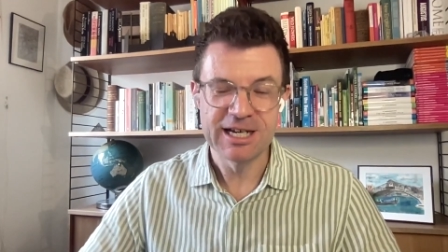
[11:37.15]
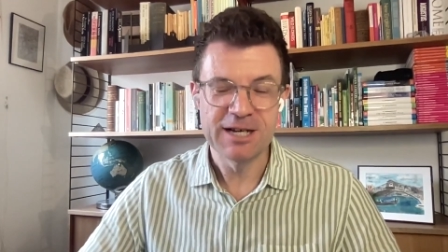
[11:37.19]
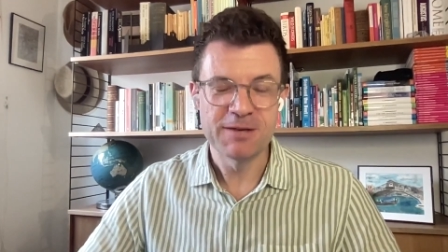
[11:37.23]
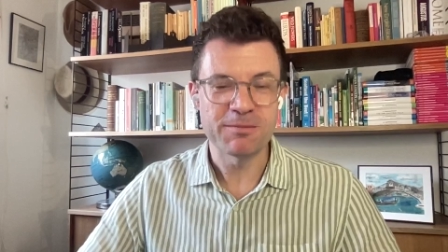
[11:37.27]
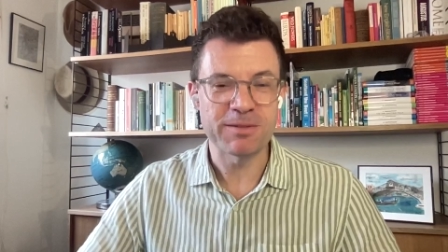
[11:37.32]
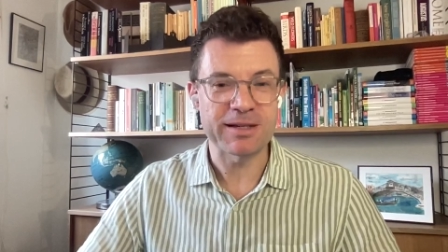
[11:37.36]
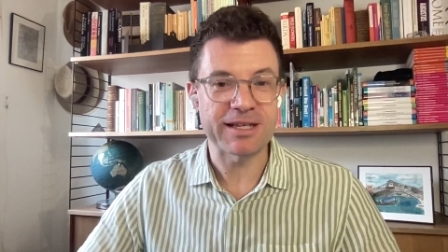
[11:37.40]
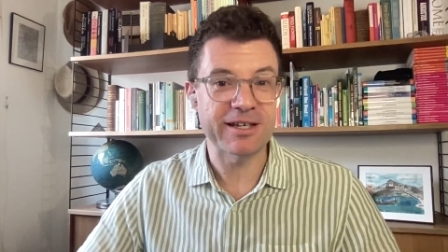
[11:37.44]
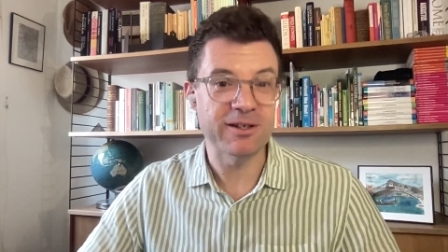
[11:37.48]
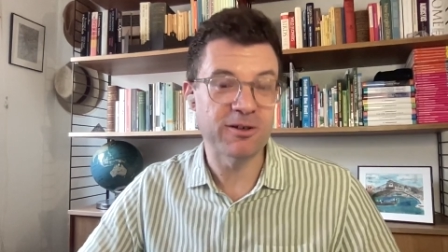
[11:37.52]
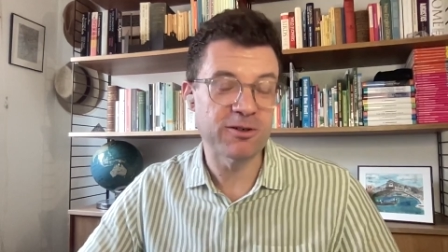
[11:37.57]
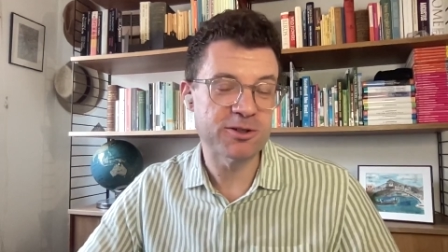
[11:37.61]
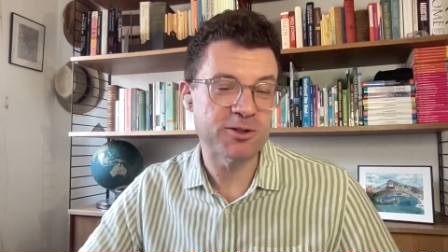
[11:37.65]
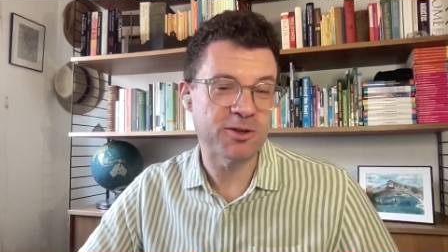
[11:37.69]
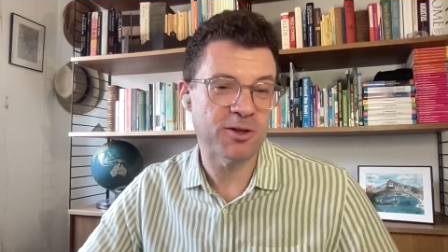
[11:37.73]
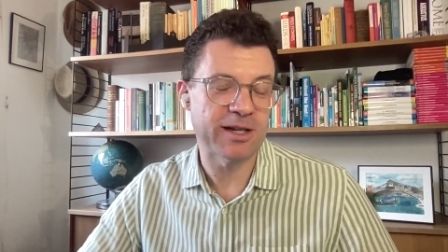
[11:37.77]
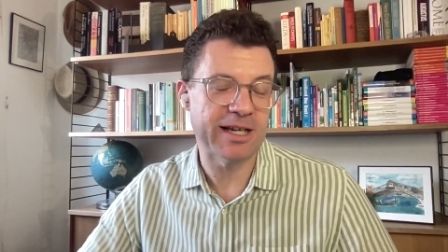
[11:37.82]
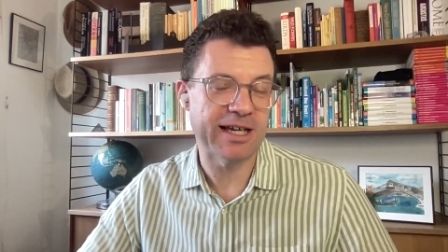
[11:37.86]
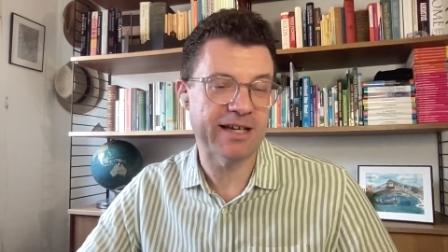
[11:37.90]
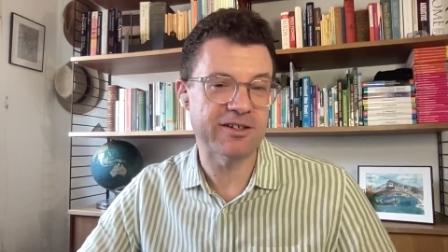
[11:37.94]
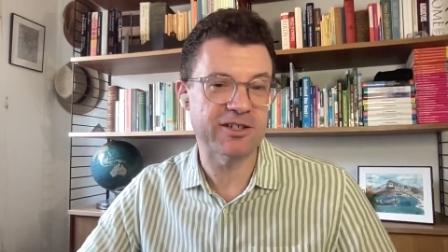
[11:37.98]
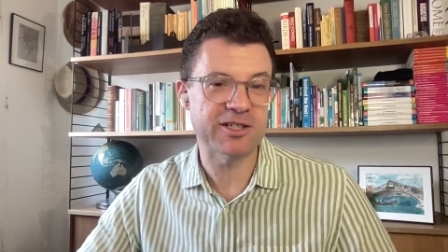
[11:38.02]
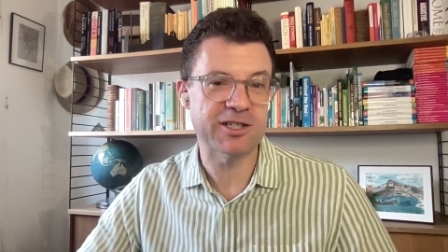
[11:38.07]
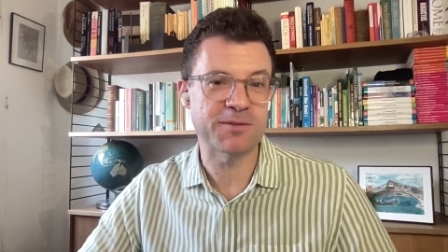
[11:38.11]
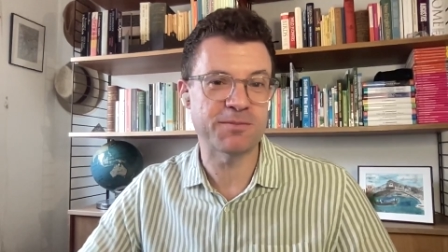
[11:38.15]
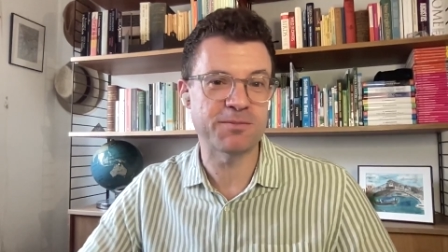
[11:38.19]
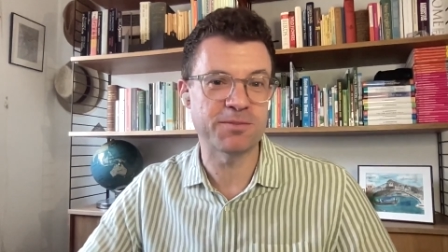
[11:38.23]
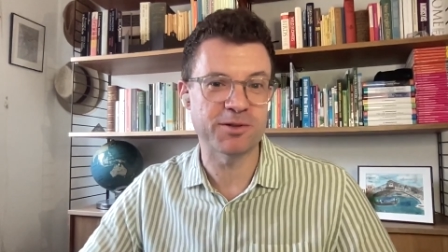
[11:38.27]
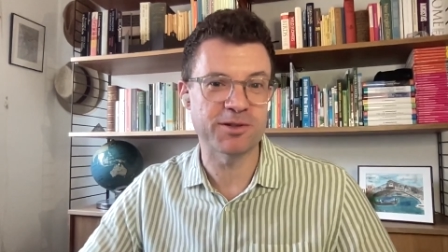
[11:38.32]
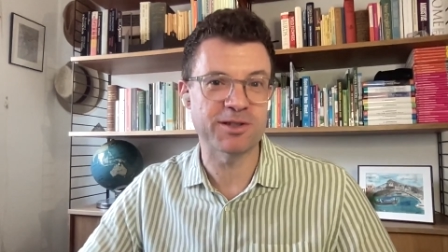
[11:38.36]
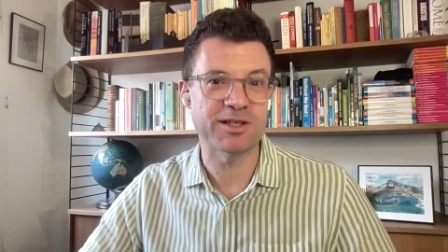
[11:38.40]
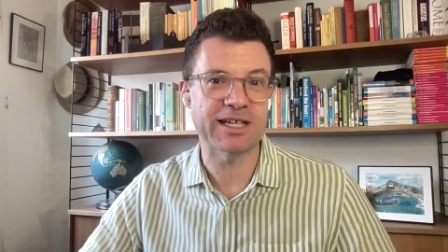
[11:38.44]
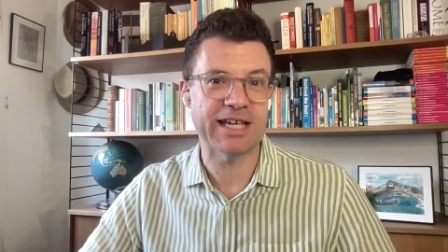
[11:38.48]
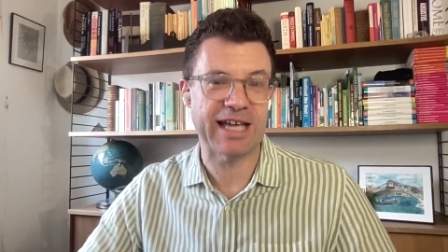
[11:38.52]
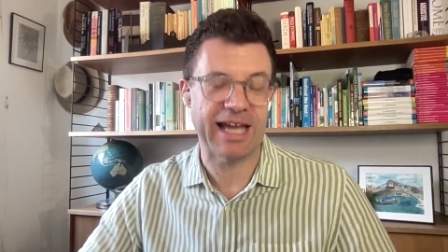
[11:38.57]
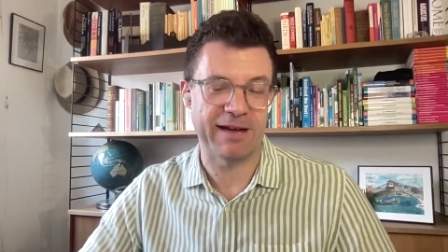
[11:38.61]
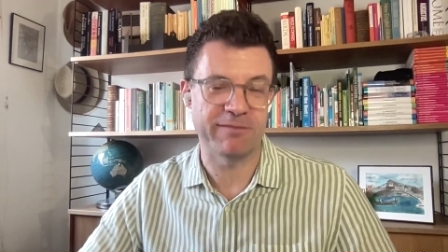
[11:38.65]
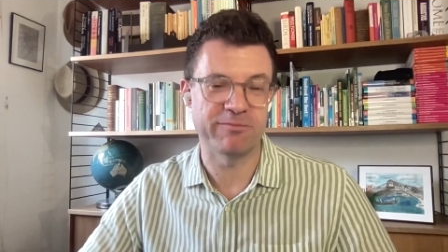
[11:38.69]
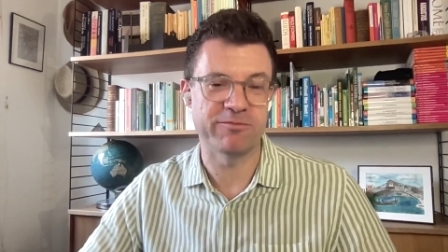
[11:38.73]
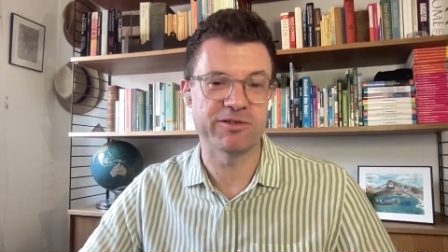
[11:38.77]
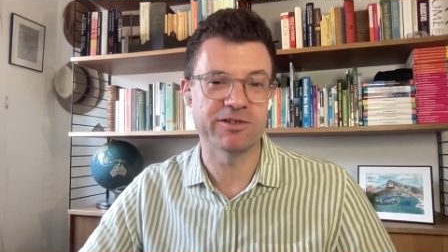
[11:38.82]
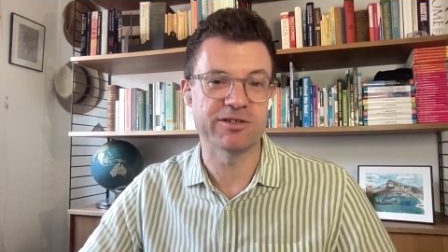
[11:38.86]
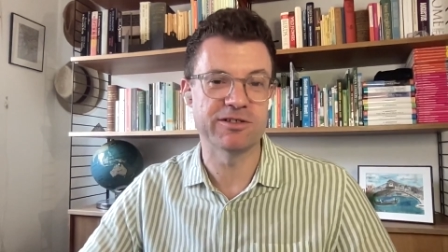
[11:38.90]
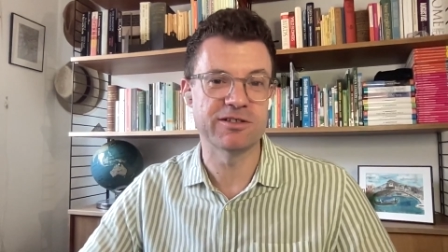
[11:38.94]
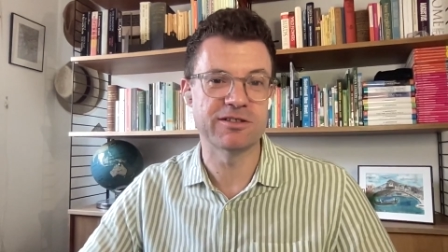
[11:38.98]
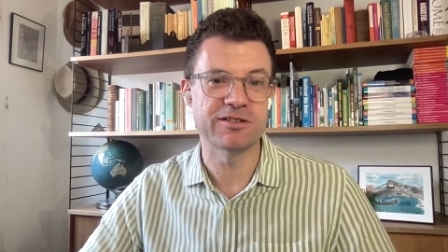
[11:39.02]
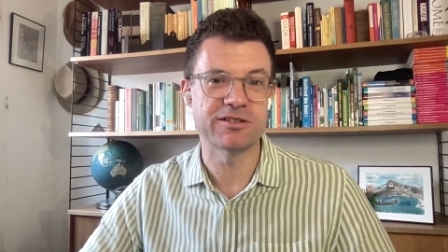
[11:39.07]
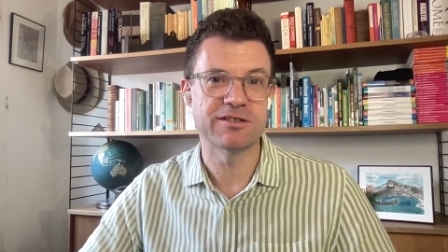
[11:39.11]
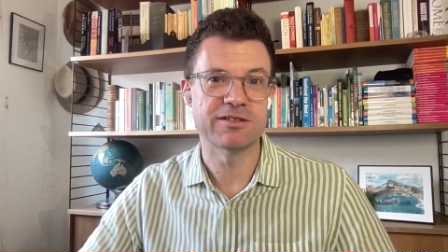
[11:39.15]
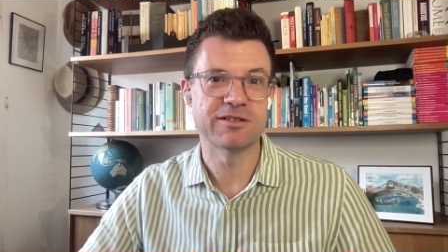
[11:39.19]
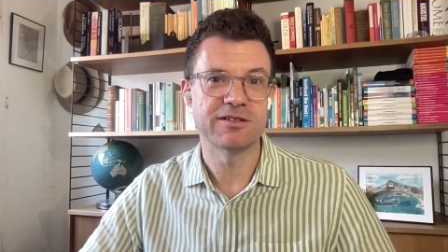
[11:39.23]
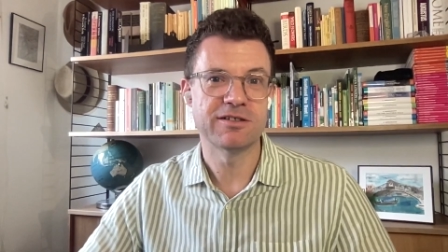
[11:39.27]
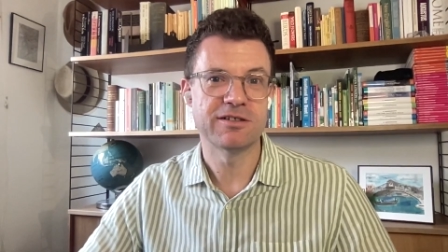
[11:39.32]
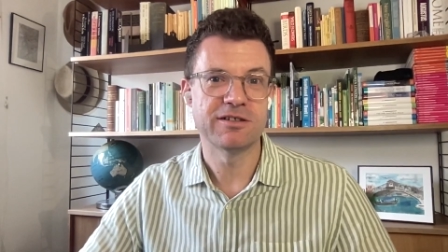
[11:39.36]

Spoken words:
but they also allowed us to put the cameras